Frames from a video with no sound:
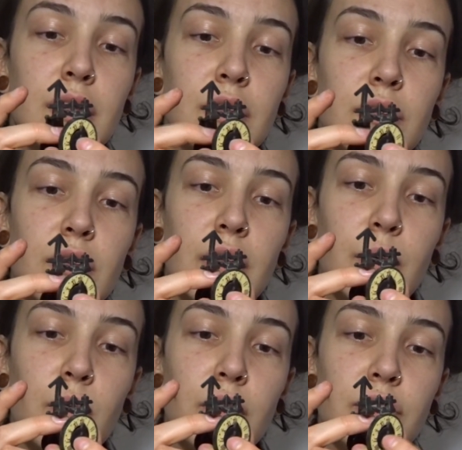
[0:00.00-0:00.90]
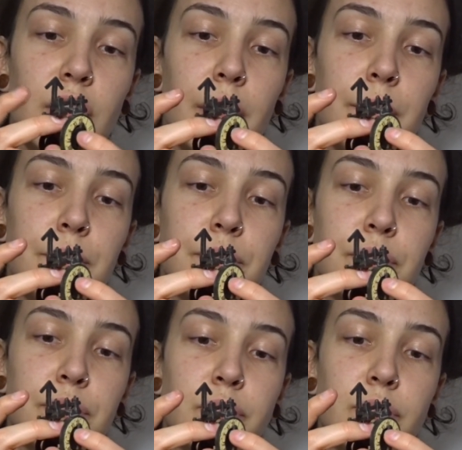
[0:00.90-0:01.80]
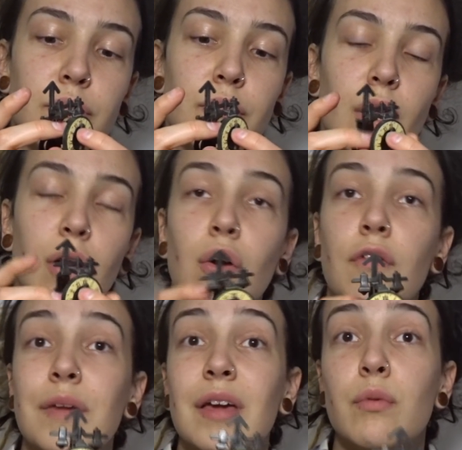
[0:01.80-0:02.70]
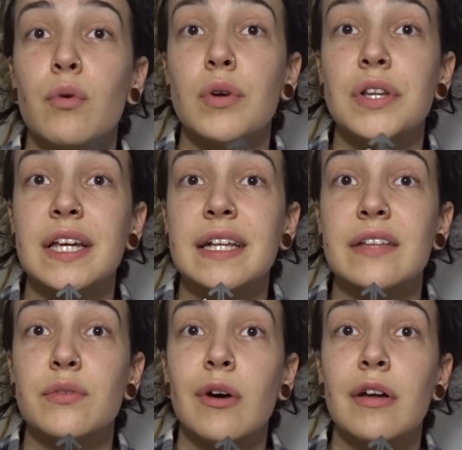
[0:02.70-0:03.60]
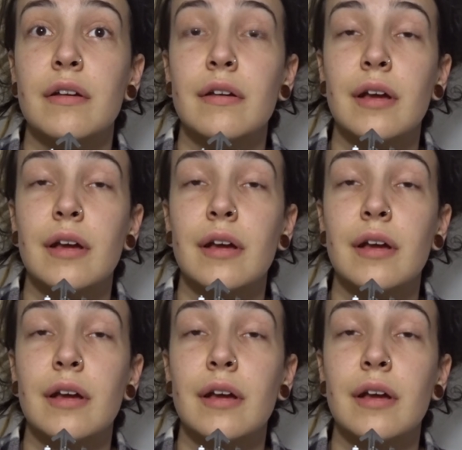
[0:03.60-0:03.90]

So there was a lot of people wanting this one.